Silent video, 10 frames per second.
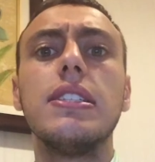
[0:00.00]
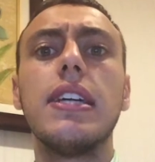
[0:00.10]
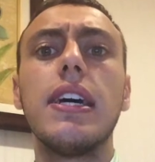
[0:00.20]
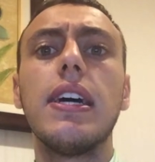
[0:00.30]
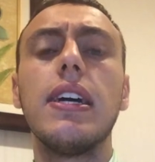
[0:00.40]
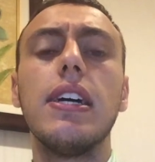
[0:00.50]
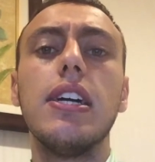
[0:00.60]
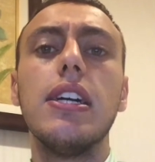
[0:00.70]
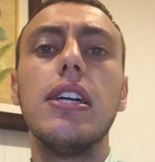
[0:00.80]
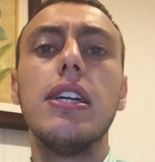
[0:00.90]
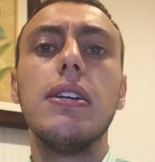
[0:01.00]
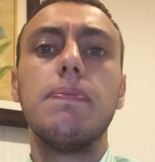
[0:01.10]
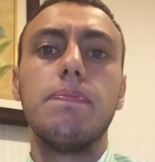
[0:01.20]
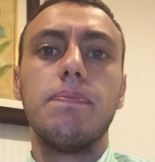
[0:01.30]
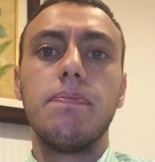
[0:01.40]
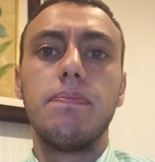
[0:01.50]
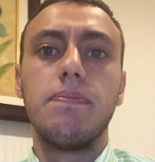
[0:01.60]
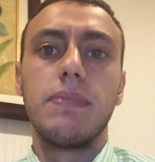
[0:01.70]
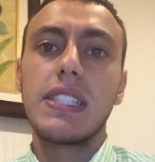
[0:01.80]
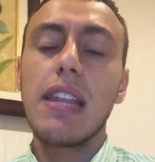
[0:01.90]
the
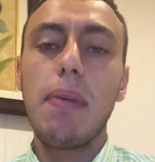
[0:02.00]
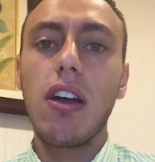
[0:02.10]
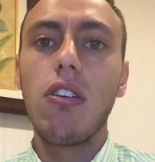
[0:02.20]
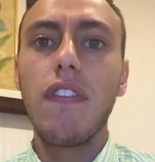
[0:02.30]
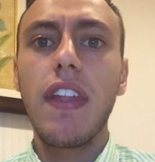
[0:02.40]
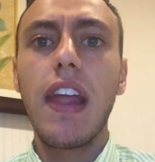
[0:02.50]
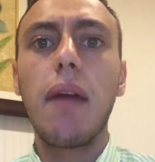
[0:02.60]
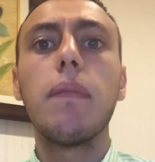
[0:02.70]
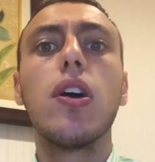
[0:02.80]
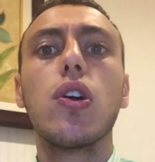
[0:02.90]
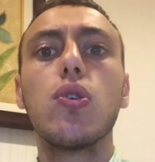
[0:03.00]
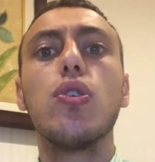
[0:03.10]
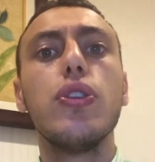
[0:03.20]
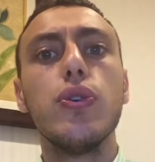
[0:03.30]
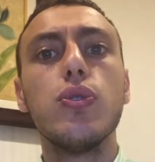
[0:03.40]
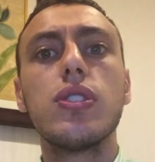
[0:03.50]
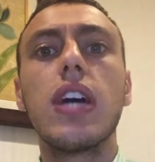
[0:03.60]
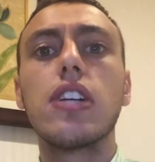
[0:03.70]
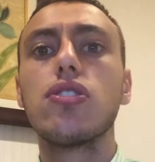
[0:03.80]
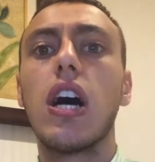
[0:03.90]
State Bank of Vietnam could use